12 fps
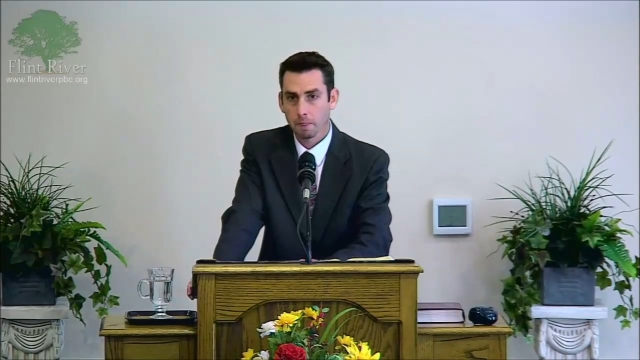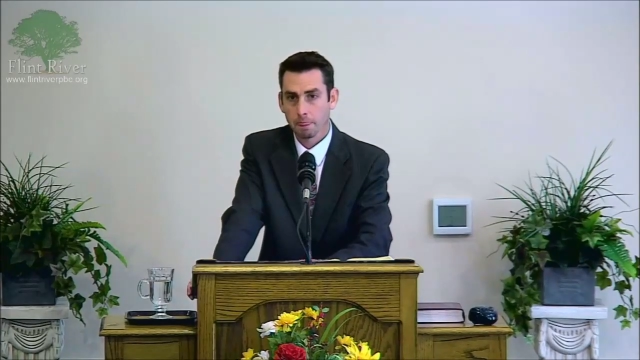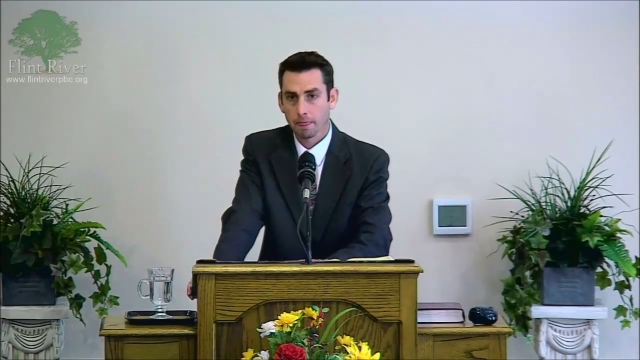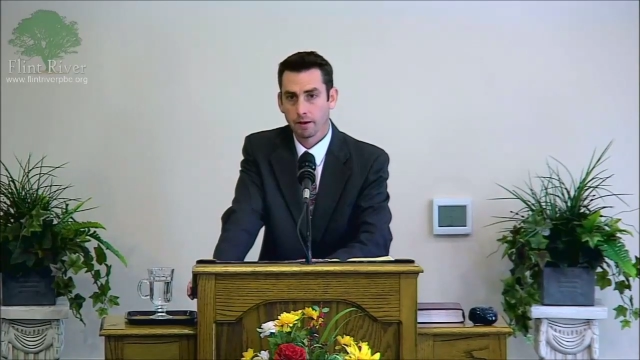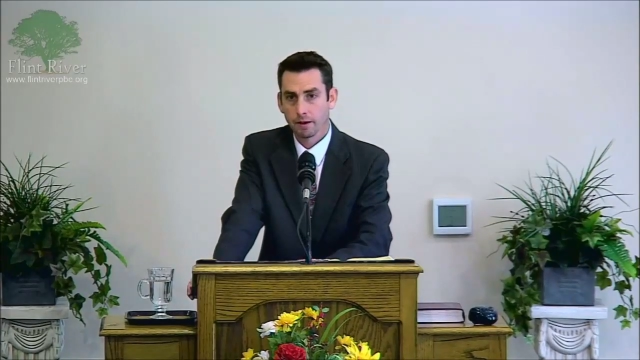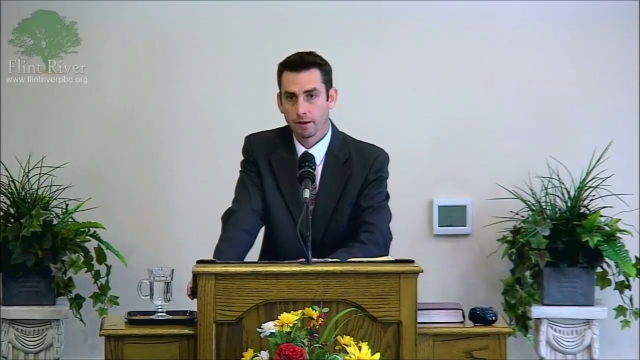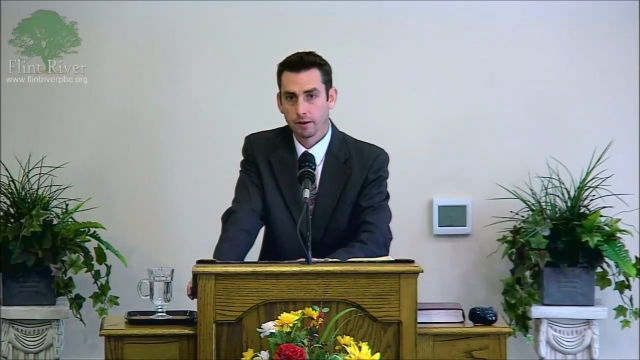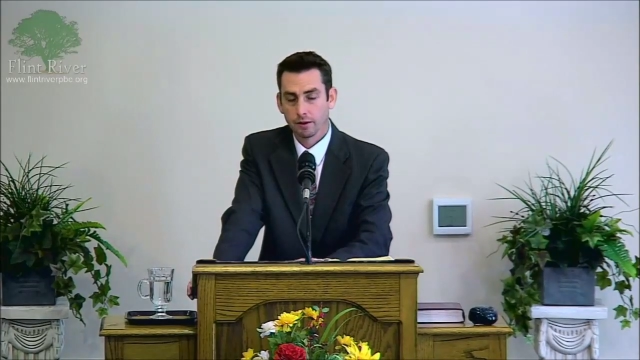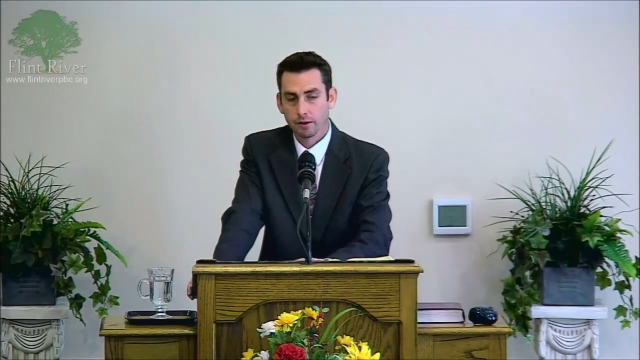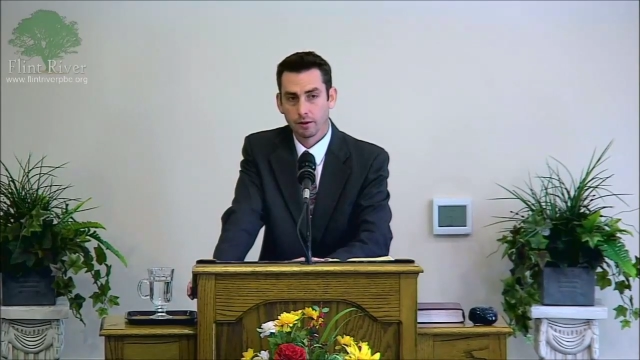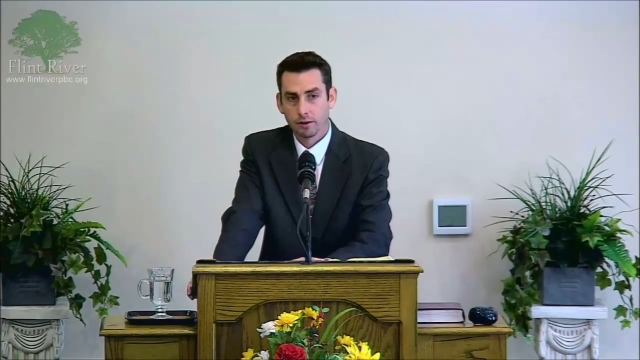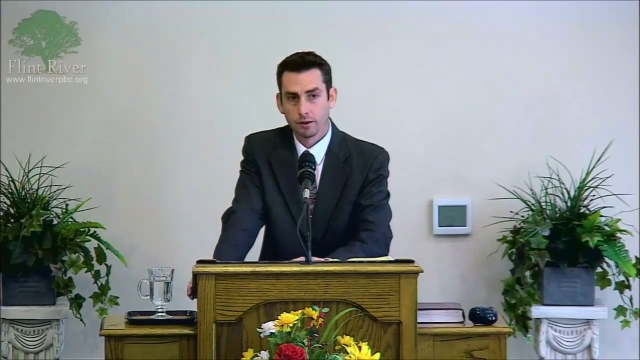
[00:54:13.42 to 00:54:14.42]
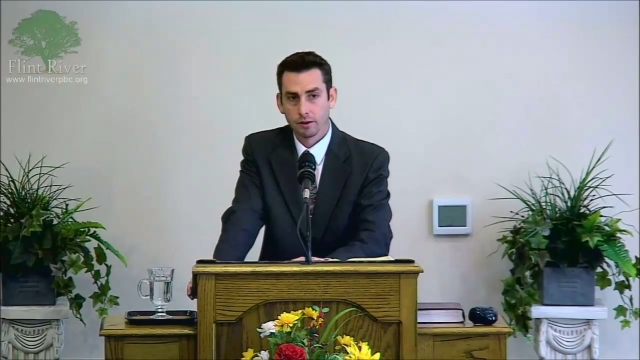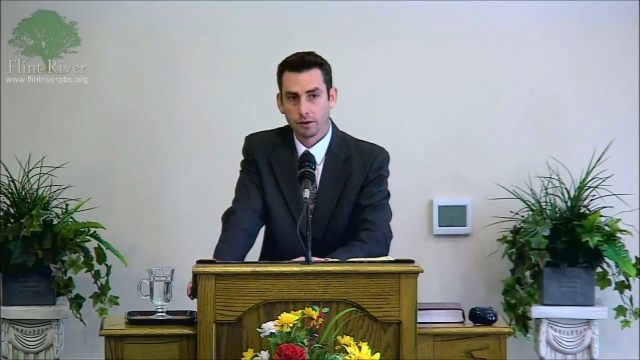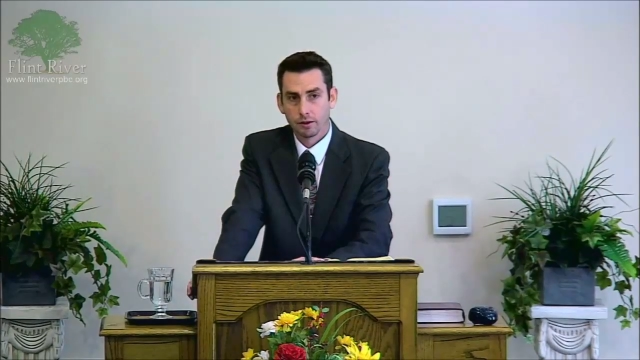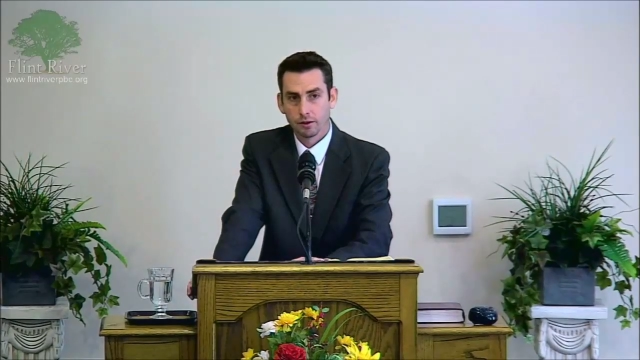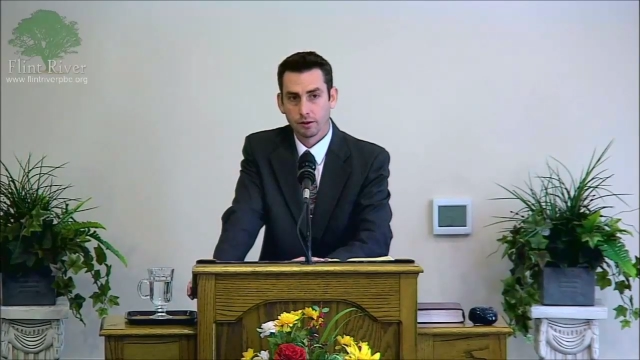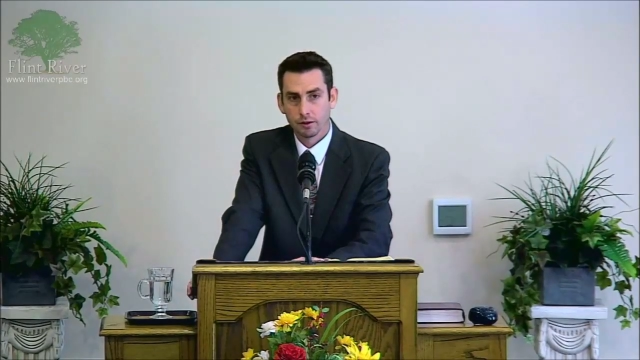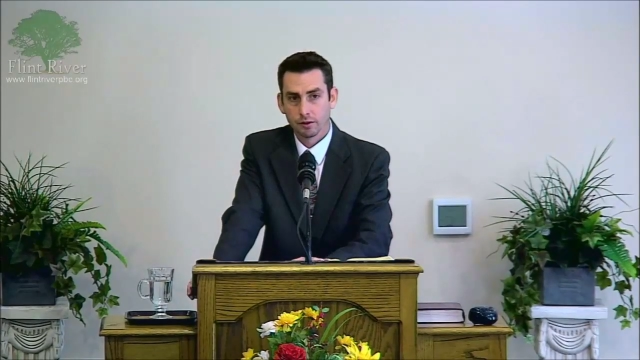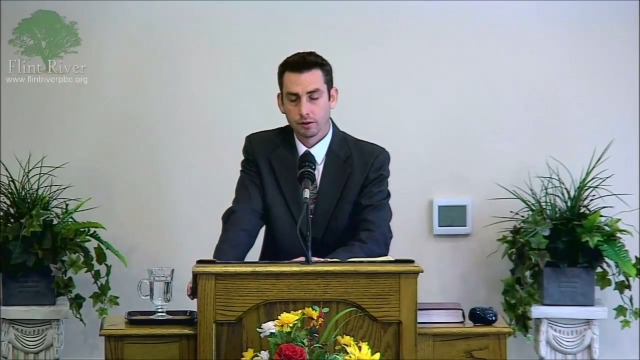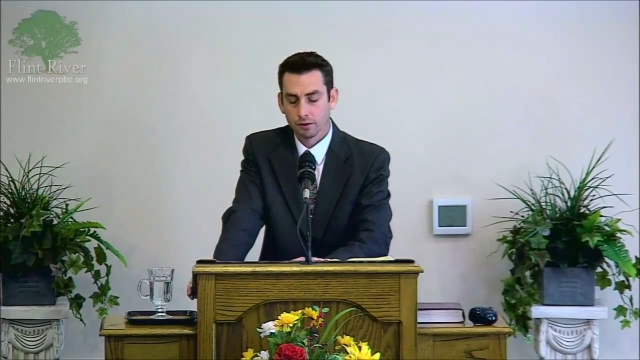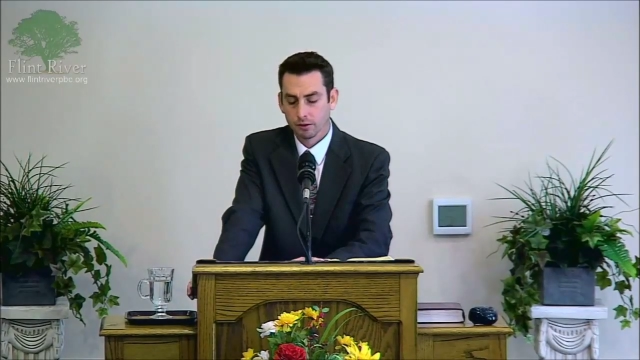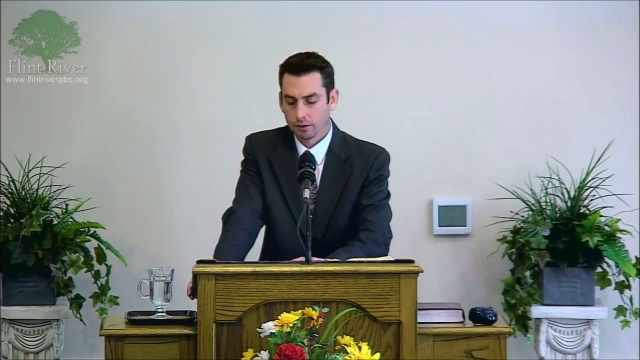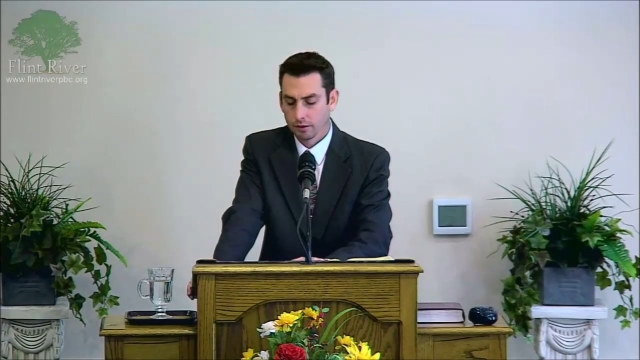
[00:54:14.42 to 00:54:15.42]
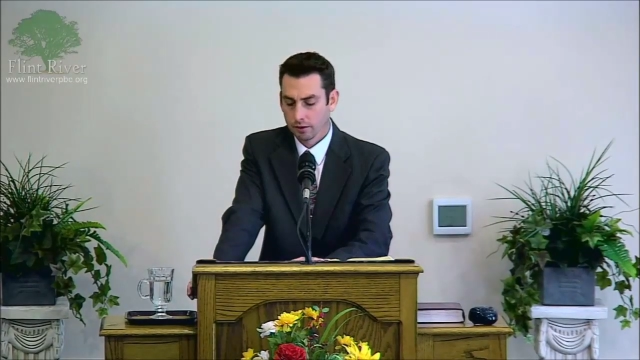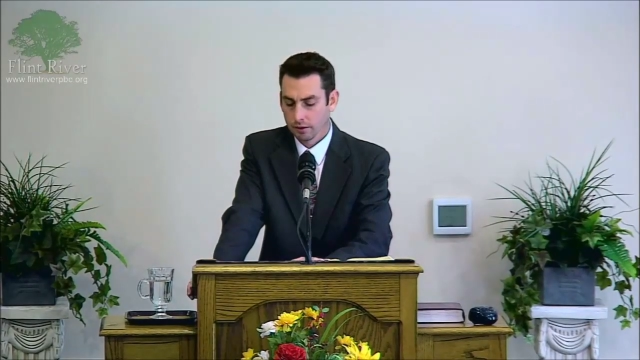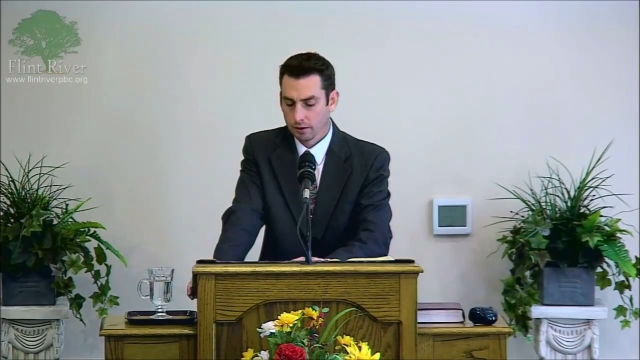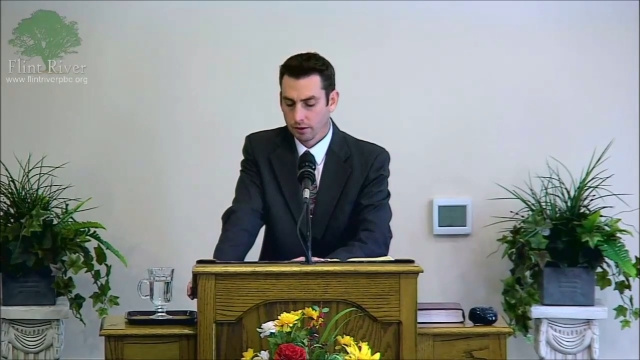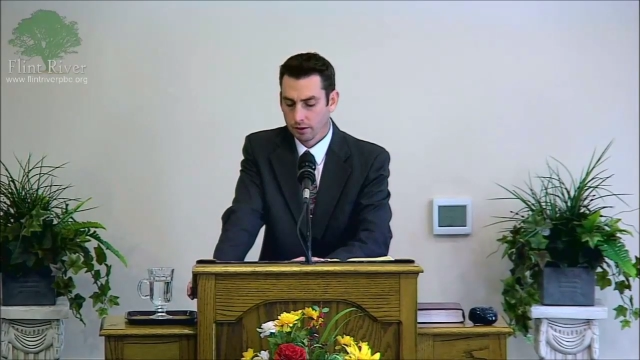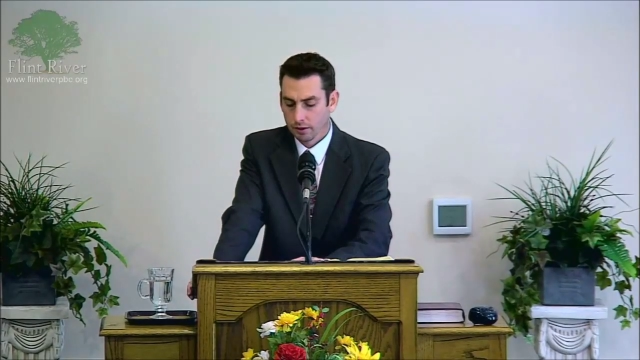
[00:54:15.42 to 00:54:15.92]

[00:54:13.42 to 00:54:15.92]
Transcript: Nobody speaks.